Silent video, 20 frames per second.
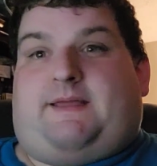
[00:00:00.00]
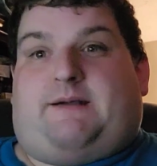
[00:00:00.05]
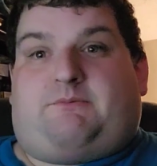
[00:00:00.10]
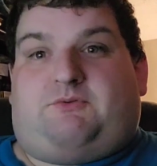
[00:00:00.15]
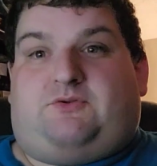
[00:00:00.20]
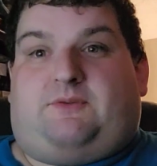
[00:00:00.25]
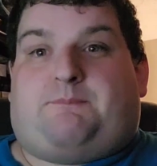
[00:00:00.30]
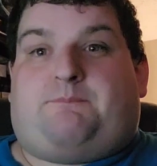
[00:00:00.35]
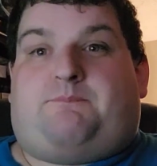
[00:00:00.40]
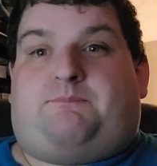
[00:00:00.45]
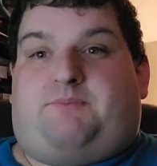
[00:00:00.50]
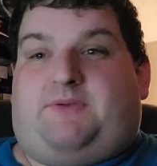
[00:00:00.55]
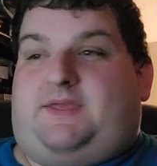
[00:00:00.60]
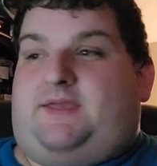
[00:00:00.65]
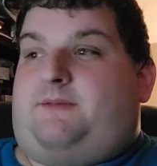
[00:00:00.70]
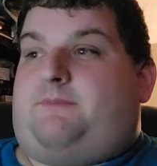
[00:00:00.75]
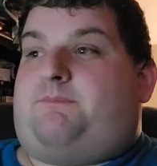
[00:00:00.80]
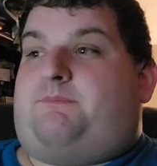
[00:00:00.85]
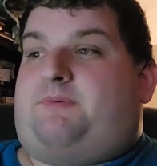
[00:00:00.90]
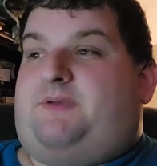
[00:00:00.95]
That was a
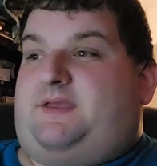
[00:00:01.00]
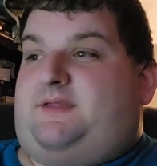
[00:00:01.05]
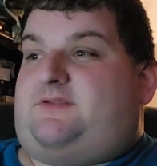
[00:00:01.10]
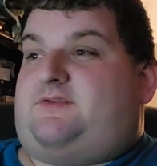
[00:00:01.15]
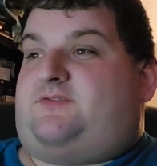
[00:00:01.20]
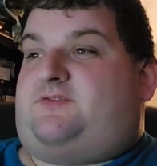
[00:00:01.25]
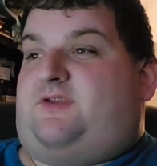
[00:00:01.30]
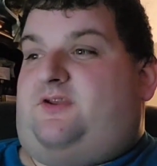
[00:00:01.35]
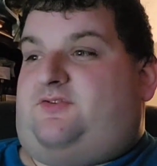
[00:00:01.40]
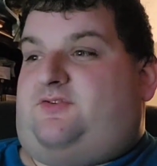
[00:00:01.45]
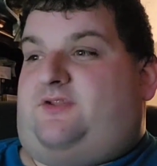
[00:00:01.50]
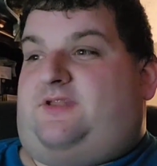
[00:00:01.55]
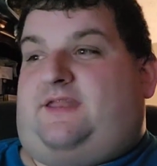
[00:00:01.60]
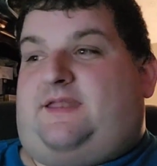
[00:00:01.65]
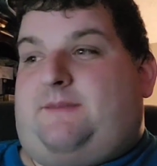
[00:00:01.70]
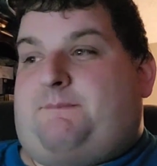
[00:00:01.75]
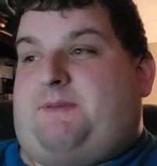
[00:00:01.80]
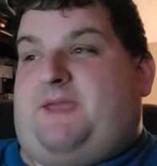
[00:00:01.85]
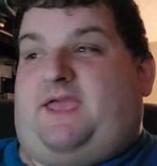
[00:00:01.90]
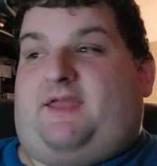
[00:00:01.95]
big, big decision,
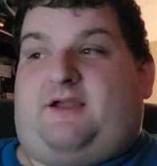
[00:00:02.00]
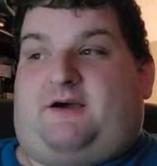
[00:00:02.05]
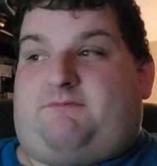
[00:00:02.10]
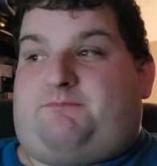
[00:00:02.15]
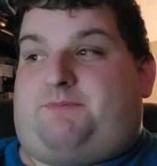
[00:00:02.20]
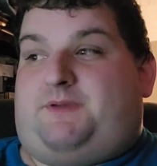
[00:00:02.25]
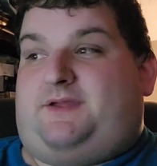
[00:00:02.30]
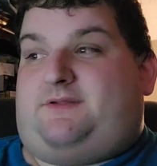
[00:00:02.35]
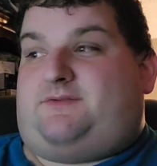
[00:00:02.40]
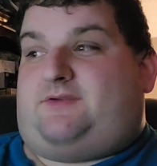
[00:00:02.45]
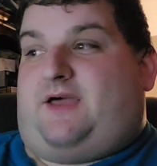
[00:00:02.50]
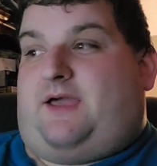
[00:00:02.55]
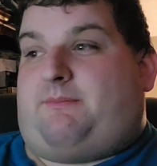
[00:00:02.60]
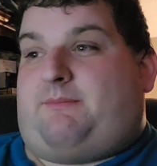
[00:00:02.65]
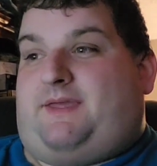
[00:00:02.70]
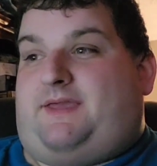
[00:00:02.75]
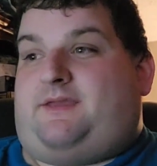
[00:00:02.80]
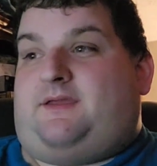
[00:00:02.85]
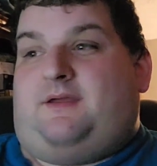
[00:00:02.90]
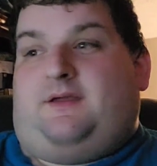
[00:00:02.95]
and it paid off big
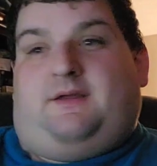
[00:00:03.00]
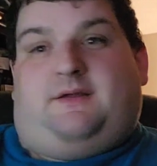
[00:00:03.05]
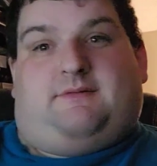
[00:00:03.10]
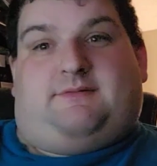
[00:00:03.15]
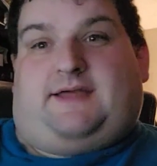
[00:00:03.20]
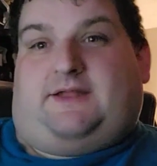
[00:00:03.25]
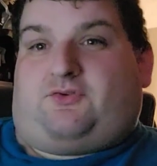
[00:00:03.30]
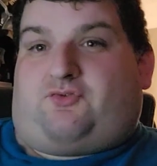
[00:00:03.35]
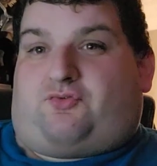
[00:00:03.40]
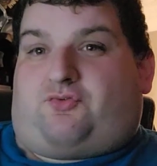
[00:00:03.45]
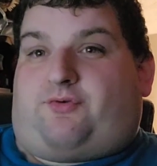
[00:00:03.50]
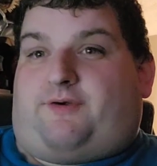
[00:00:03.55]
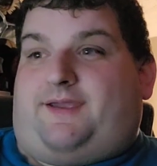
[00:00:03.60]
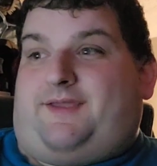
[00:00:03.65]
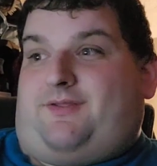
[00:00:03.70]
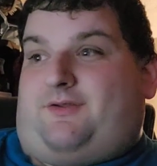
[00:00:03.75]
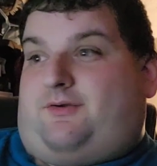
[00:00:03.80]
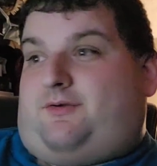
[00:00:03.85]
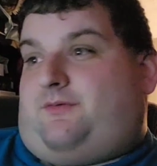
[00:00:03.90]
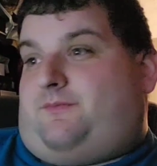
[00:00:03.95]
time. Like, that
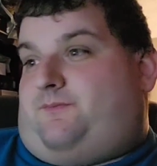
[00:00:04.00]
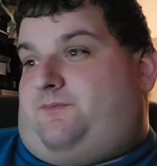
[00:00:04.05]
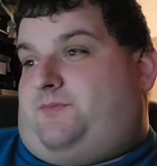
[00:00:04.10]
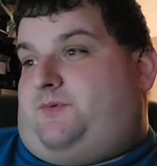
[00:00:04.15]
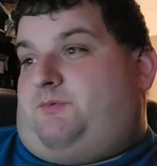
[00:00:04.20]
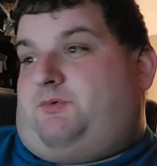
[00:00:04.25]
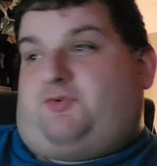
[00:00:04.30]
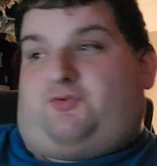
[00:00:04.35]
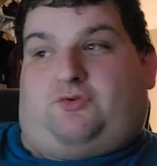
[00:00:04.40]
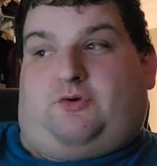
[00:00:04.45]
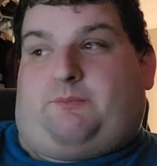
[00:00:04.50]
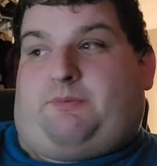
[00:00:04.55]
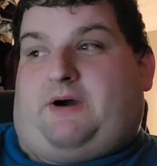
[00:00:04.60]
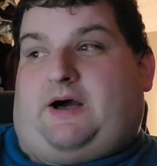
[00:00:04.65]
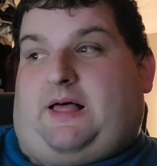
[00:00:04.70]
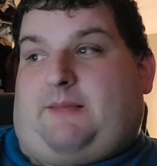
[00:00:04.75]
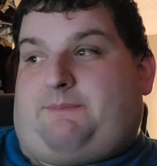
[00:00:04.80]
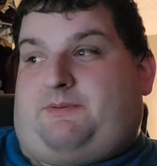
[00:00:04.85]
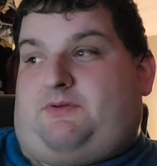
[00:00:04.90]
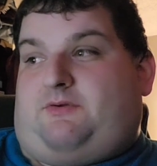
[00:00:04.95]
trailer was so
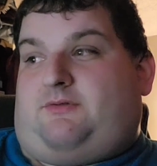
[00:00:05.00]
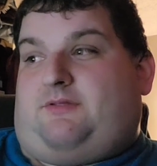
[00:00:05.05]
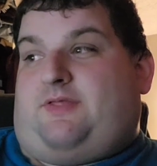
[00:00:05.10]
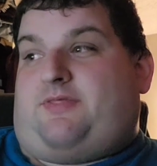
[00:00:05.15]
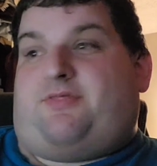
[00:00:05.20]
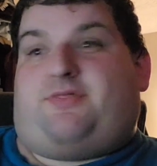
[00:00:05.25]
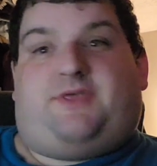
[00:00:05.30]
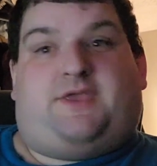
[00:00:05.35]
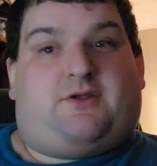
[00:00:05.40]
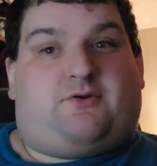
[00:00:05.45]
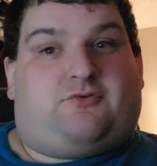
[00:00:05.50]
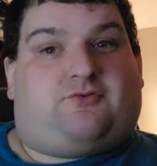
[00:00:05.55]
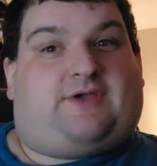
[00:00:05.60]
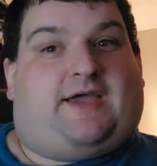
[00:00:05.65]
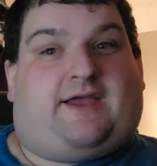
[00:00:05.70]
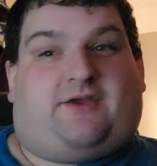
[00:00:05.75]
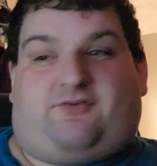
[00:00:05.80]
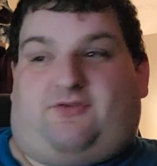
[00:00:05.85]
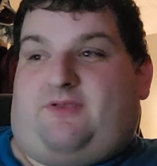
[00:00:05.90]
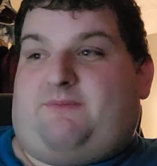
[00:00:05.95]
popular that theaters
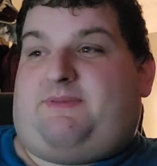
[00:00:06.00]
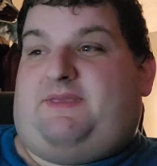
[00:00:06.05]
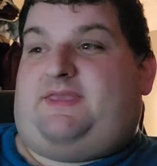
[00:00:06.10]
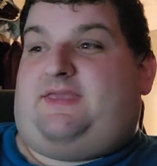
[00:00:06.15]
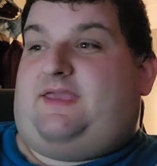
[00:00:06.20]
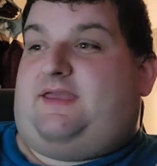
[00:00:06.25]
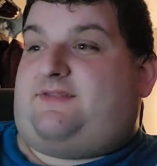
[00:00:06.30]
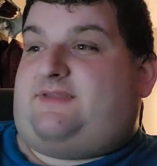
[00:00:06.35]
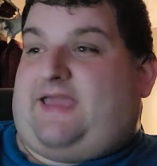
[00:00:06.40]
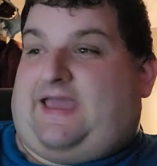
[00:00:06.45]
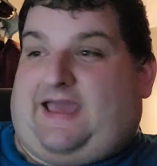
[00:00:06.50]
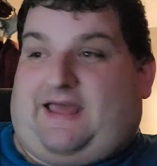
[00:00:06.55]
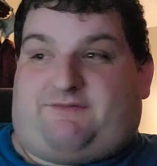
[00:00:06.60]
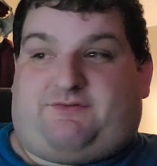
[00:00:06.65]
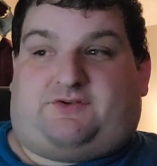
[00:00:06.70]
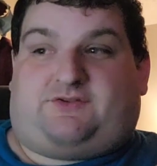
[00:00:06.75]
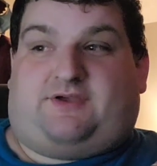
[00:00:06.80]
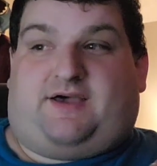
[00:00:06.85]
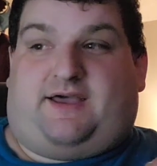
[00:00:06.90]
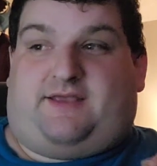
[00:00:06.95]
actually began to
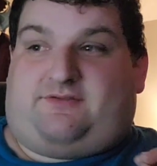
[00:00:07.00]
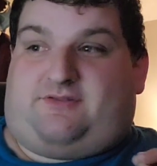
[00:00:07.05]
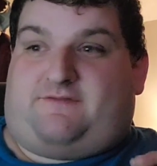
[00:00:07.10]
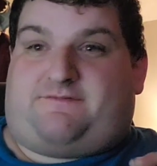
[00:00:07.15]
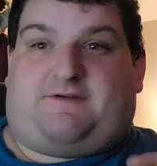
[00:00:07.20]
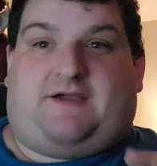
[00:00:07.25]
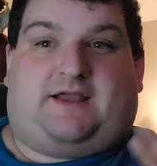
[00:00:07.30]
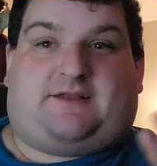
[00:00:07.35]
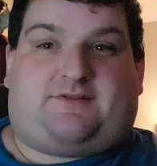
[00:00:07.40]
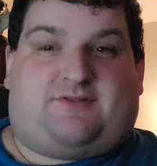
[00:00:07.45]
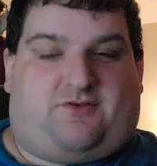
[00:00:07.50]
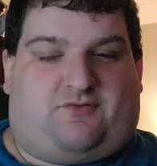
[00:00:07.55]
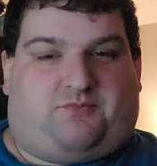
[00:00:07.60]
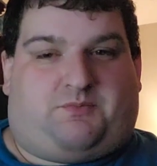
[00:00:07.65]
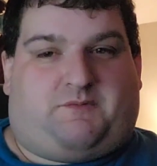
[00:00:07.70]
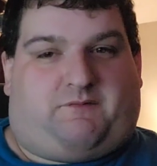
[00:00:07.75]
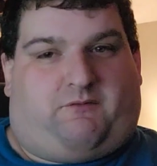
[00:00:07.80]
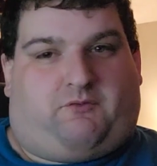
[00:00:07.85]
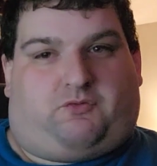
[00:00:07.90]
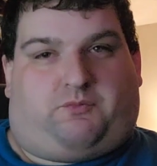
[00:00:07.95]
advertise the fact that this
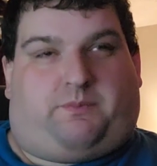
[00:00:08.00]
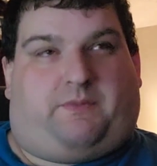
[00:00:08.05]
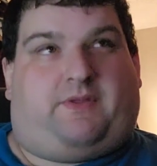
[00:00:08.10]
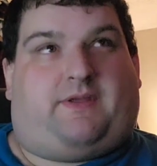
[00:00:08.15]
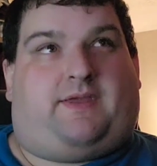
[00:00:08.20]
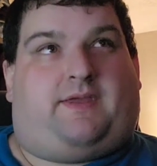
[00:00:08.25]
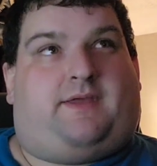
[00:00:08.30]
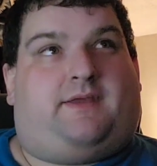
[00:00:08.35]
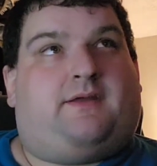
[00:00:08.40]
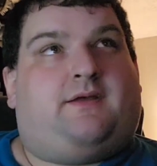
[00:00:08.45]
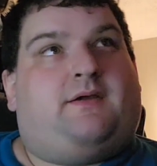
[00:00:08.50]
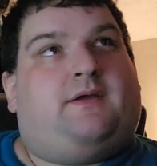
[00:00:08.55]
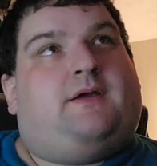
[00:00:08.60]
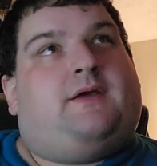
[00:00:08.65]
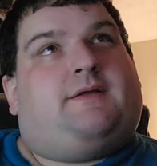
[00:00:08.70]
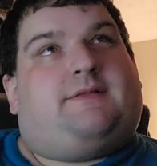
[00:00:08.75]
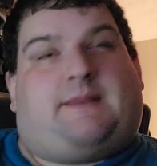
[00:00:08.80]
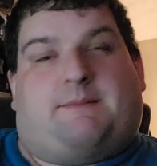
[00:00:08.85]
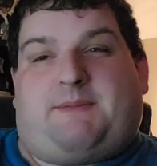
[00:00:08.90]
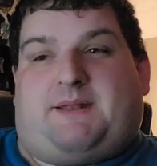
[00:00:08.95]
movie was playing,
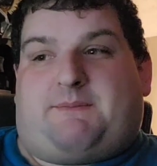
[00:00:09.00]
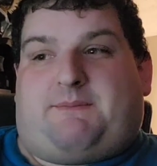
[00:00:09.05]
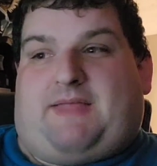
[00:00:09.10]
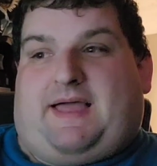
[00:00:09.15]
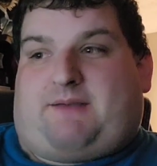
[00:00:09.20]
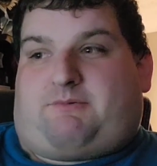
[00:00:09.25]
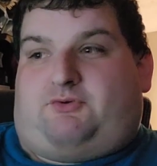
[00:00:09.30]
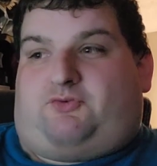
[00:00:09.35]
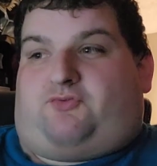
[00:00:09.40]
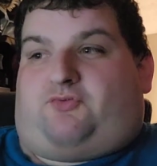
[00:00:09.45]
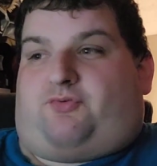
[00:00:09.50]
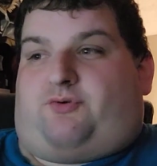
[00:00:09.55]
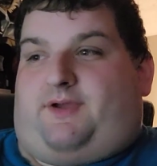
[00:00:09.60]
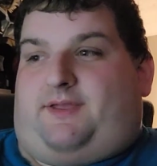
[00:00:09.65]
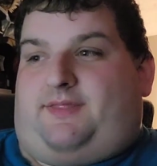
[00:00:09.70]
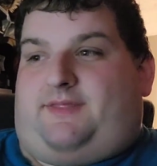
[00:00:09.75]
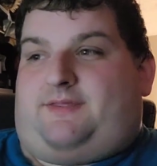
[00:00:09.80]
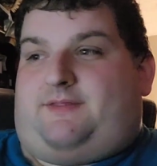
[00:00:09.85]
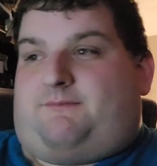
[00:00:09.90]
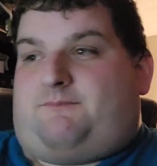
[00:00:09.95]
that Men in Black was
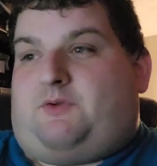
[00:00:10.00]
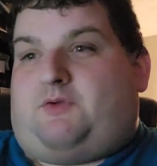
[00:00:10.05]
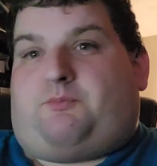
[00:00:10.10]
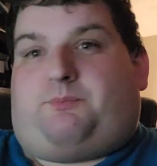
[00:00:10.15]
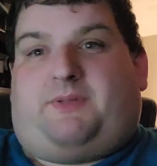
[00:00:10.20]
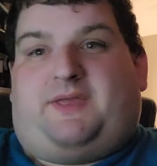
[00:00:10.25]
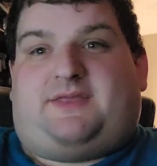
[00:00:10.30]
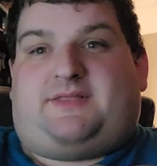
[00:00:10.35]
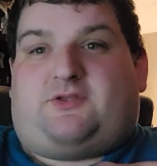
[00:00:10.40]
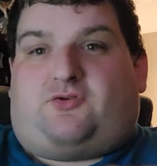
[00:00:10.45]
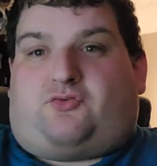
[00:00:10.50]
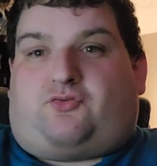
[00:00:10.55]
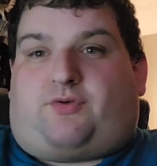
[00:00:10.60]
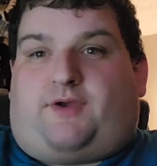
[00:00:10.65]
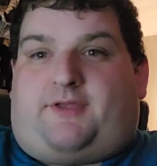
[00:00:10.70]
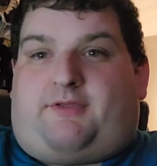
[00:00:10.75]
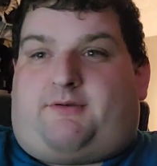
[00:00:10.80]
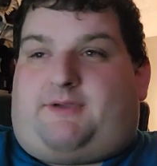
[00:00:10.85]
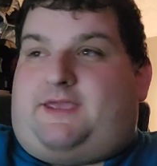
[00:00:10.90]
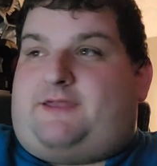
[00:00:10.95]
playing this
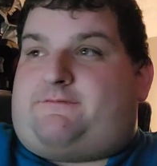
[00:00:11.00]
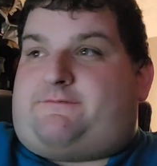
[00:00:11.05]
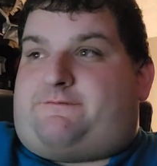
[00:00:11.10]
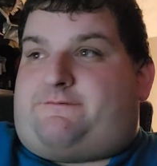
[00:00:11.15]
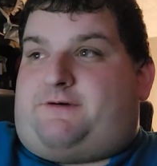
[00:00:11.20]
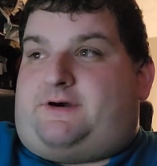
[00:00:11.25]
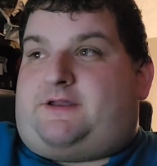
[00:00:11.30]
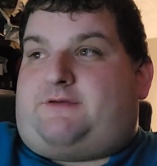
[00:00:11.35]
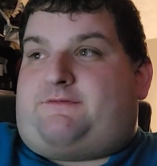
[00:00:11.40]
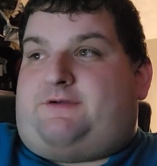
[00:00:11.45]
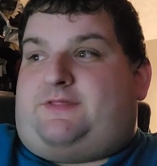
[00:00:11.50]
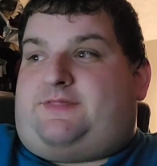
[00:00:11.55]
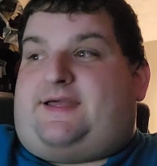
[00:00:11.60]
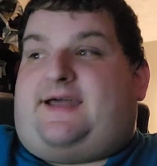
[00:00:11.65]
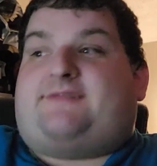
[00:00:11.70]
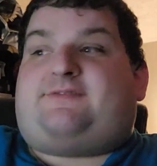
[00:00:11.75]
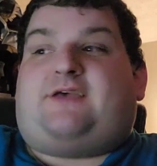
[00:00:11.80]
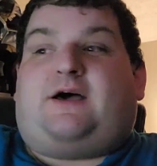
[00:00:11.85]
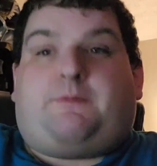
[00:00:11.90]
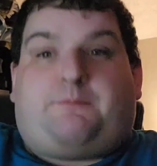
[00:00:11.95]
trailer in front of it.
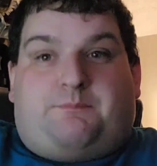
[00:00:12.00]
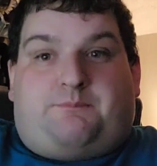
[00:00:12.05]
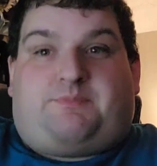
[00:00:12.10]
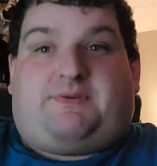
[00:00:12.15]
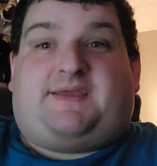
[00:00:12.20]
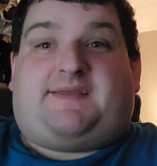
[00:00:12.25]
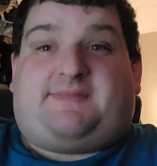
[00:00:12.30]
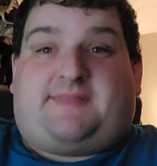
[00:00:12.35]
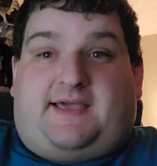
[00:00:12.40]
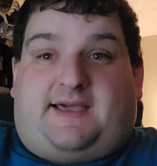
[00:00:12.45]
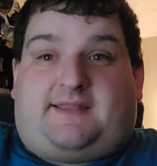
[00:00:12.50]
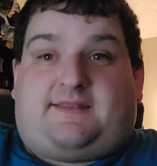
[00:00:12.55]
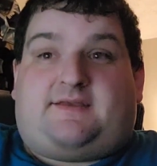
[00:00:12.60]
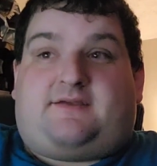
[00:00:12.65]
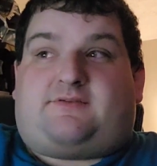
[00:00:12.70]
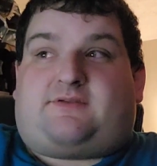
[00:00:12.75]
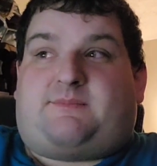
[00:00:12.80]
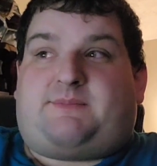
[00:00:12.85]
That's how big that is.